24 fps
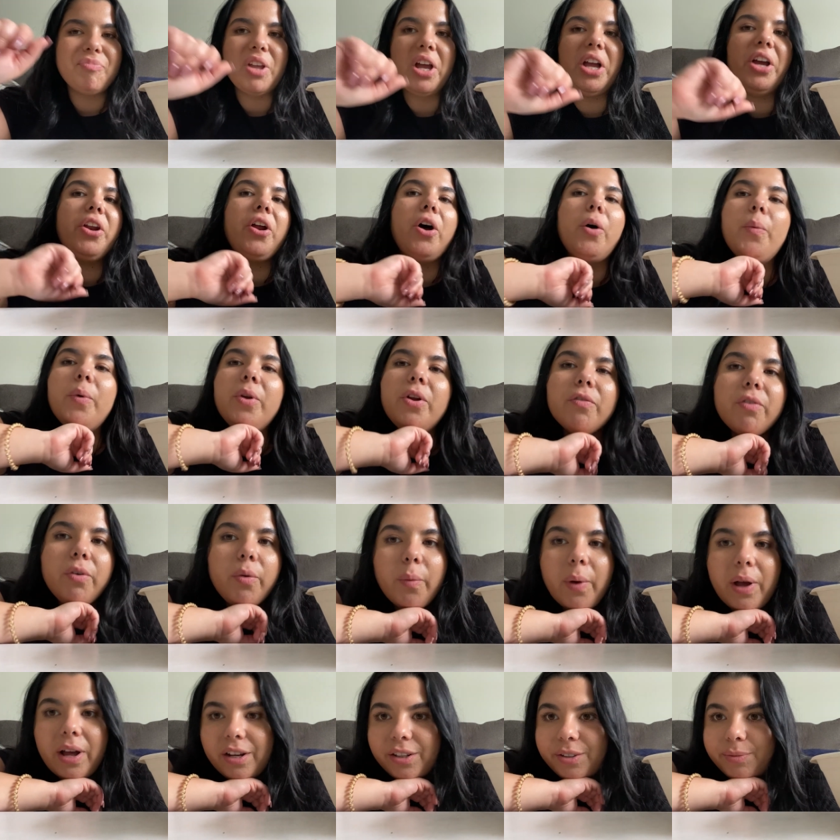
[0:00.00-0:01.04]
it all went over
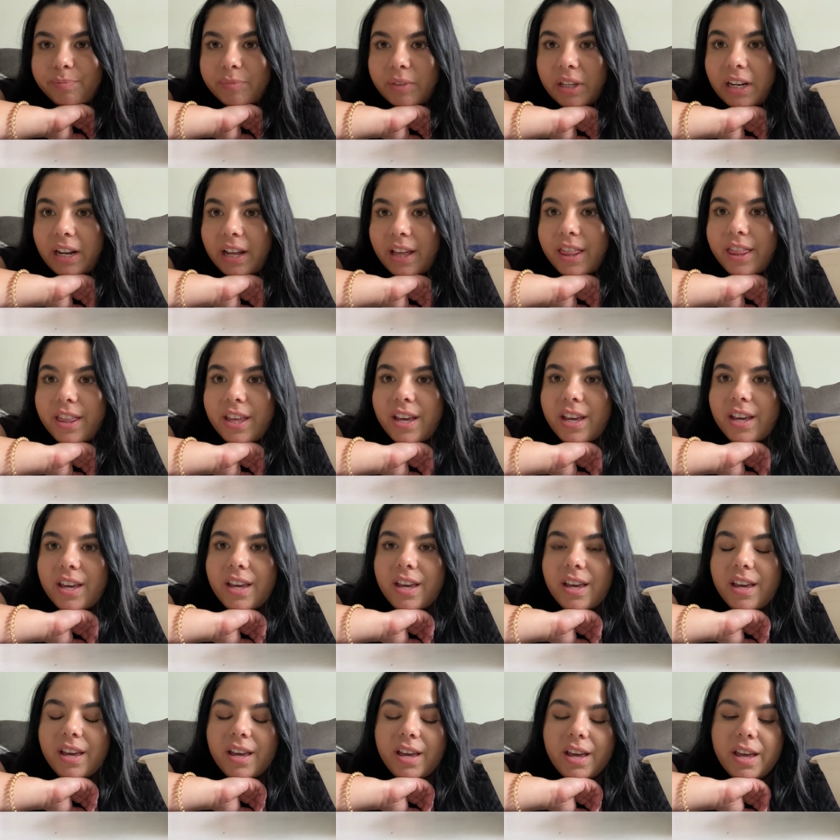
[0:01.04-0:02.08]
well, and I
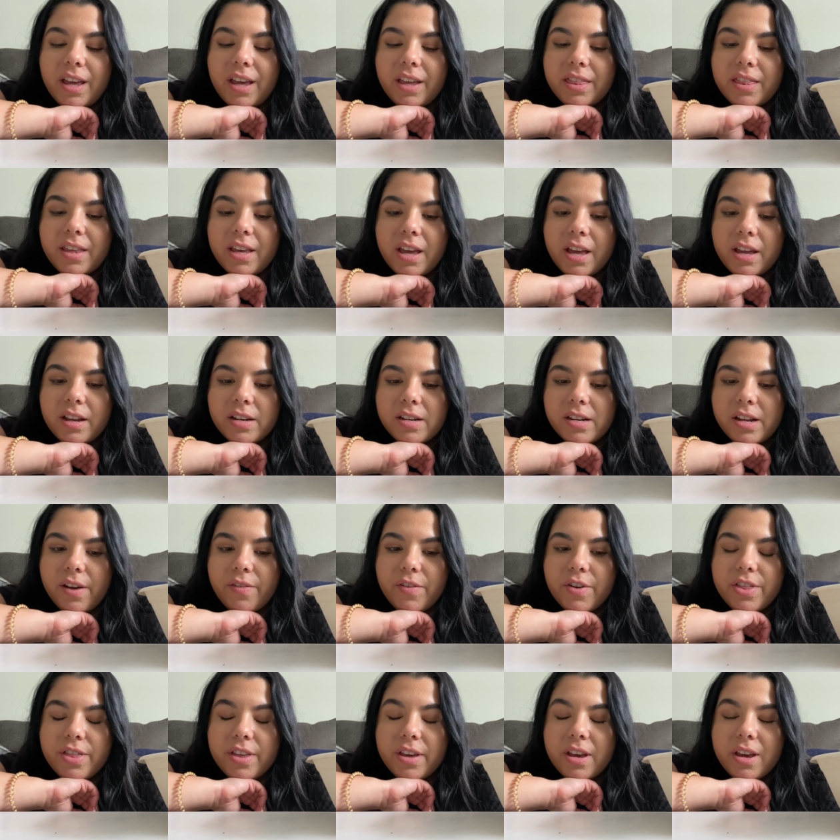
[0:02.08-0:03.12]
think at the end
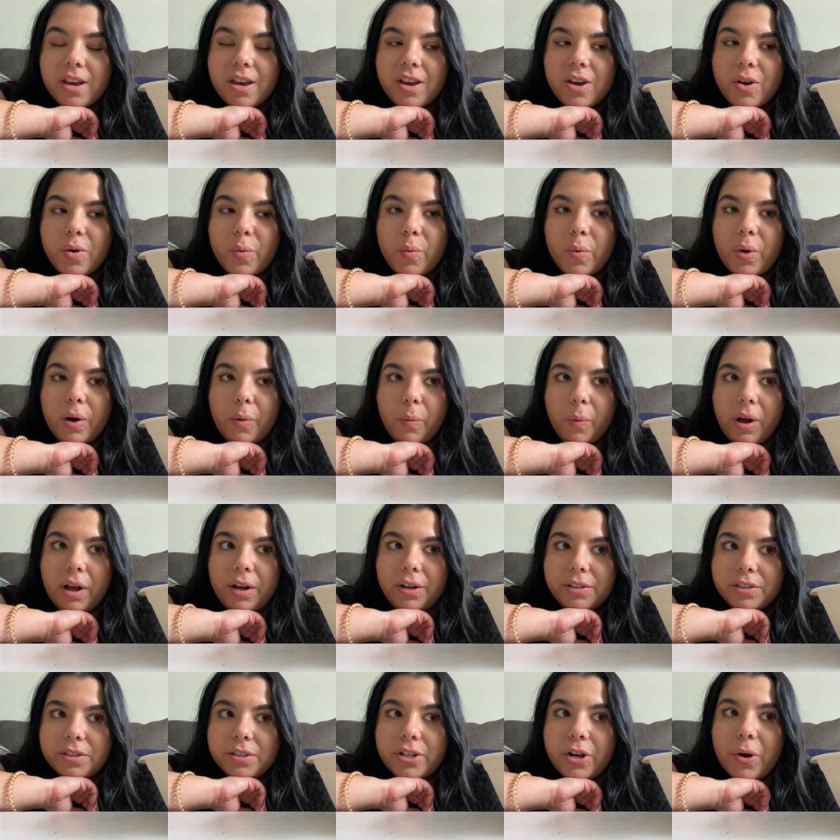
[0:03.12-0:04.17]
everything went
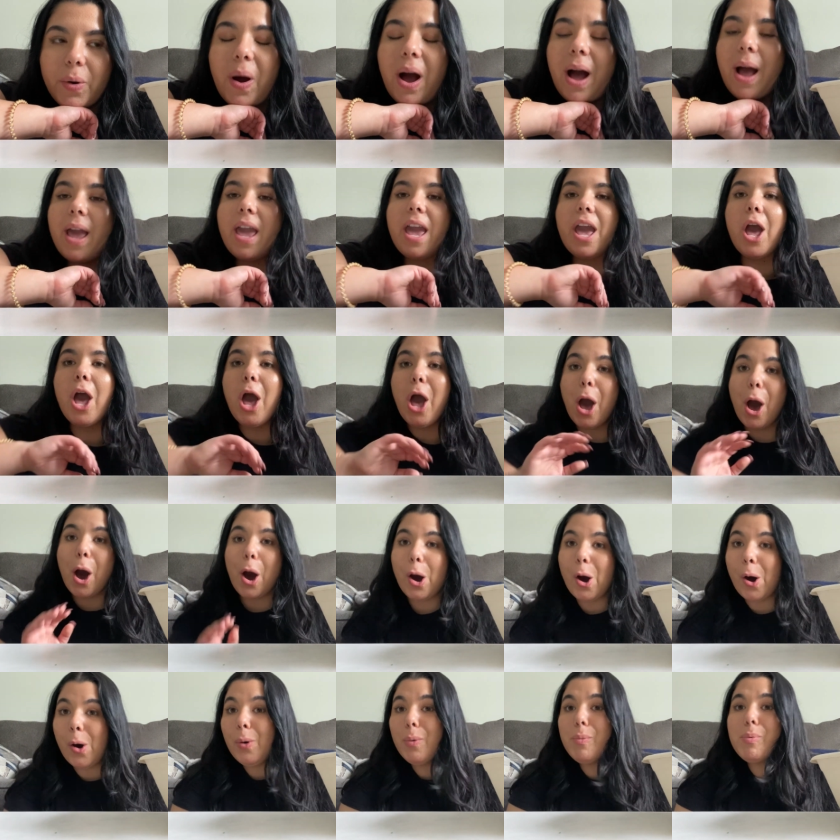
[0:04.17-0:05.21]
well. So I
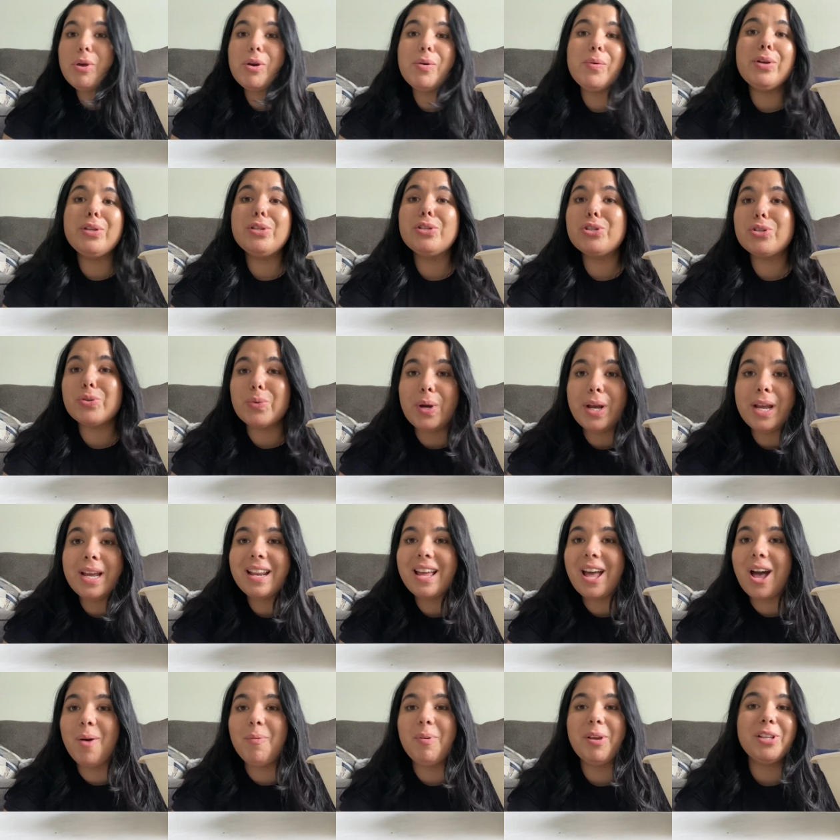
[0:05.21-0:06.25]
hope you
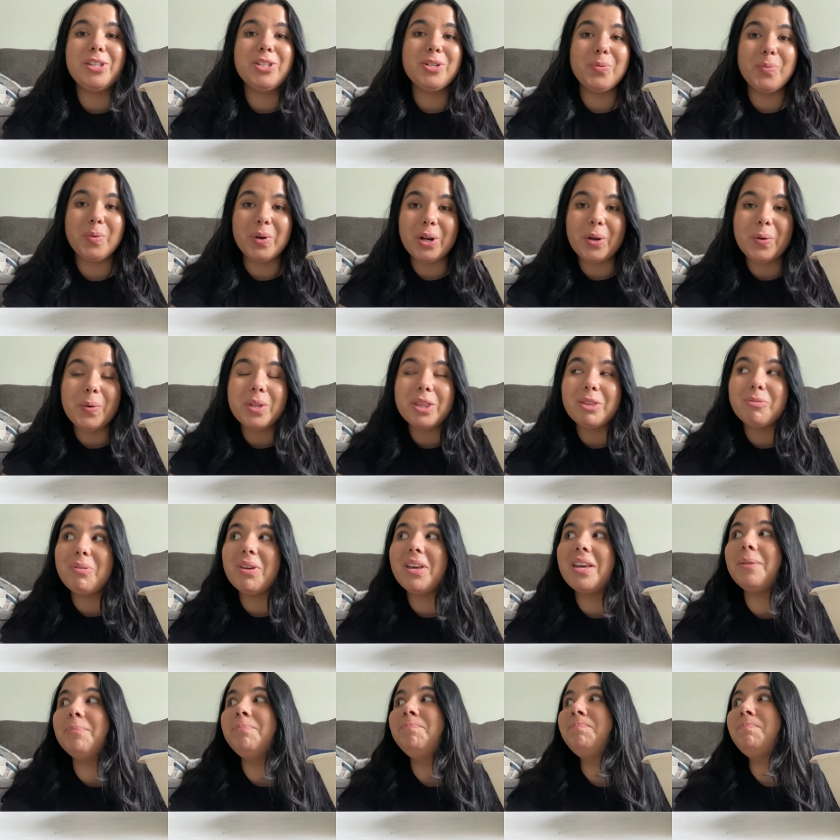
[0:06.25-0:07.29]
enjoyed coming to work with
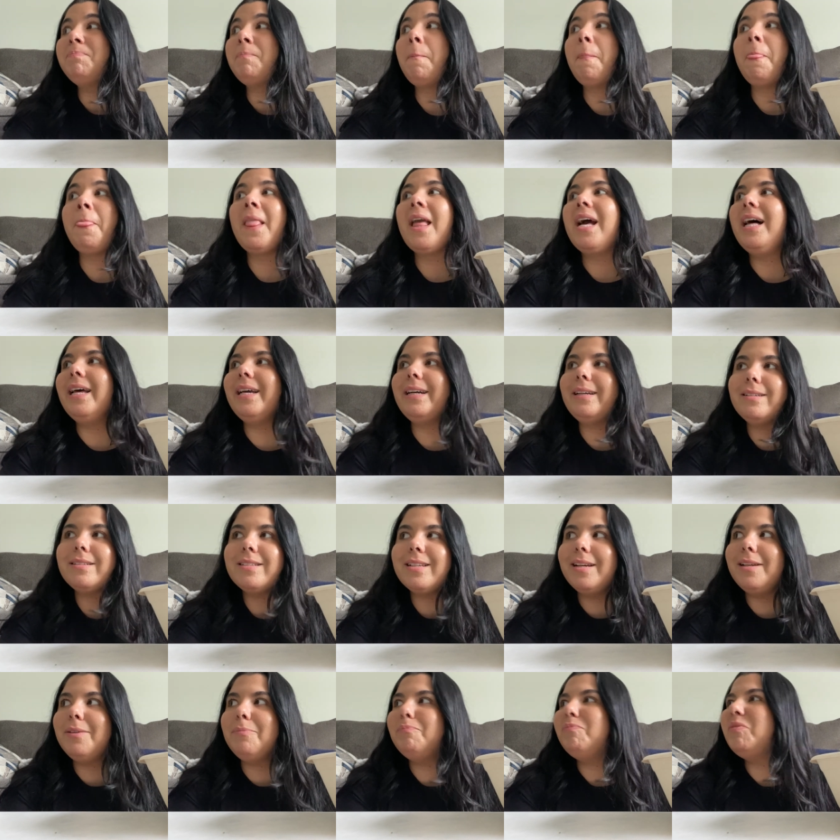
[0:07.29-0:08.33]
me. Like I
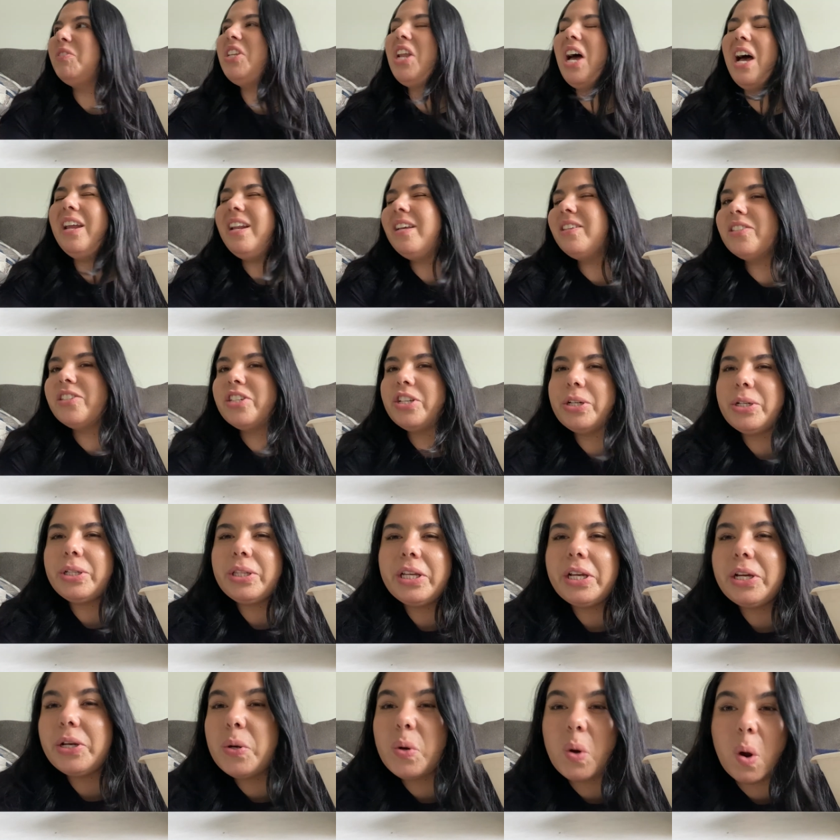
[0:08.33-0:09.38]
said, not
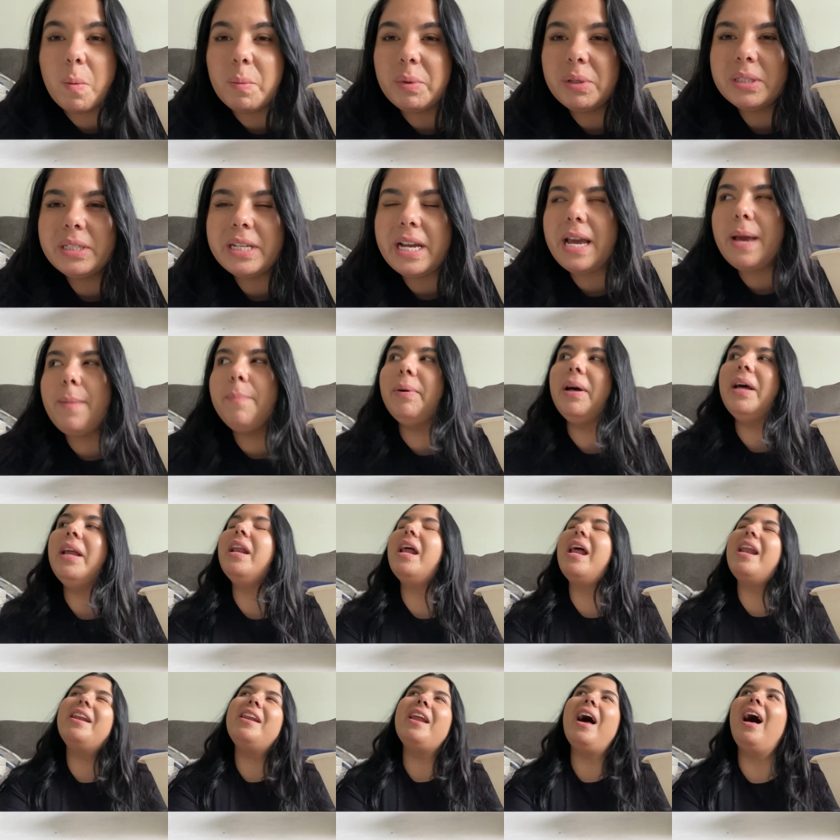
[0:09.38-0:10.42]
necessarily a normal day,
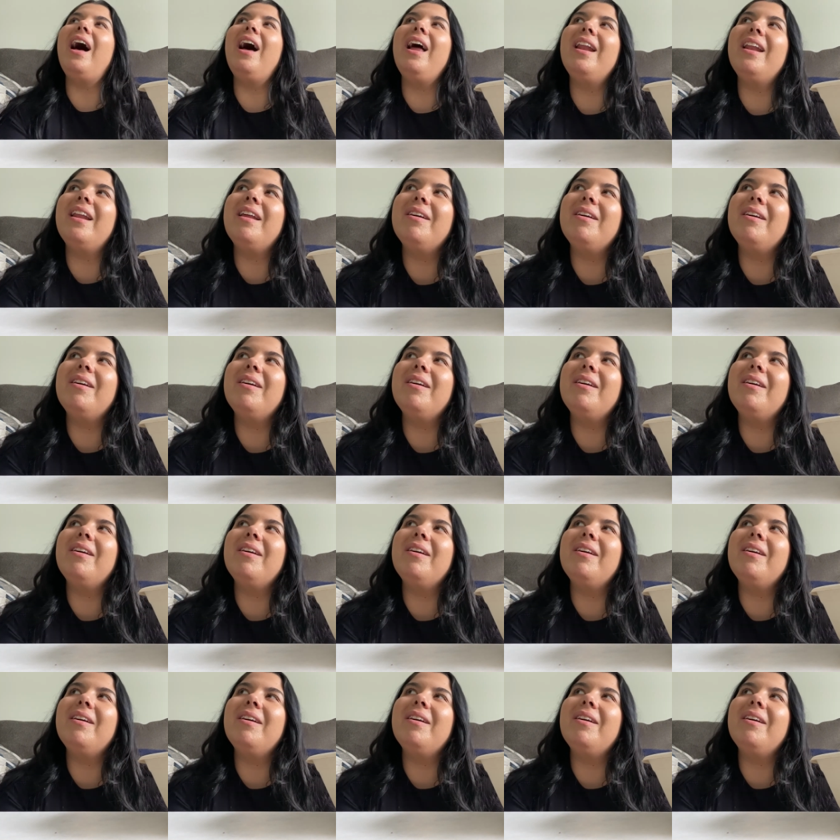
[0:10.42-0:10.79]
but not